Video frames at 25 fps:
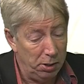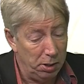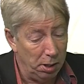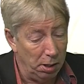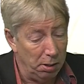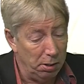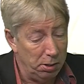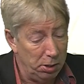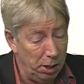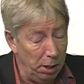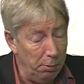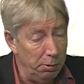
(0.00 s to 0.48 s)

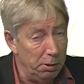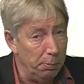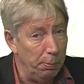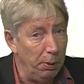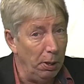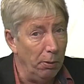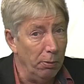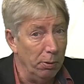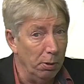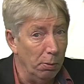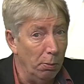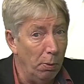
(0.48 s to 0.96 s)
that seem to be
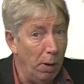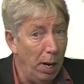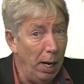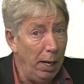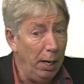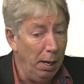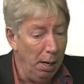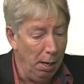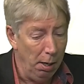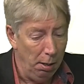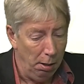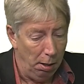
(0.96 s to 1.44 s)
on the way.
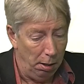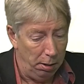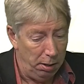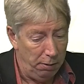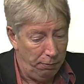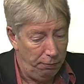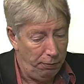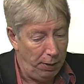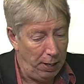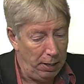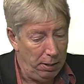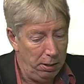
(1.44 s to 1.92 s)
A
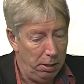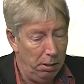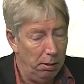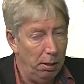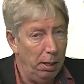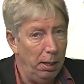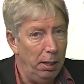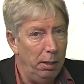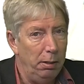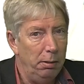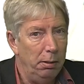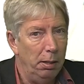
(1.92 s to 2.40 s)
defender
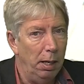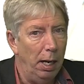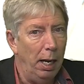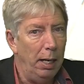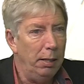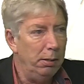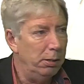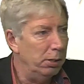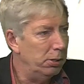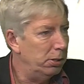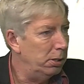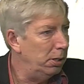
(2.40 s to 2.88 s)
in
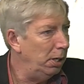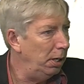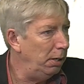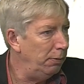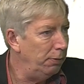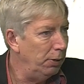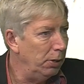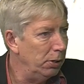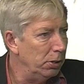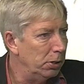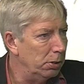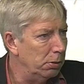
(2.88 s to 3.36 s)
Enda
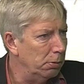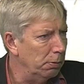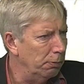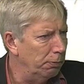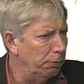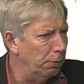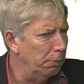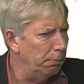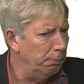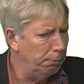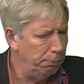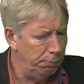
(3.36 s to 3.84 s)
Stevens
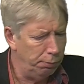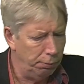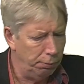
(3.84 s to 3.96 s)
from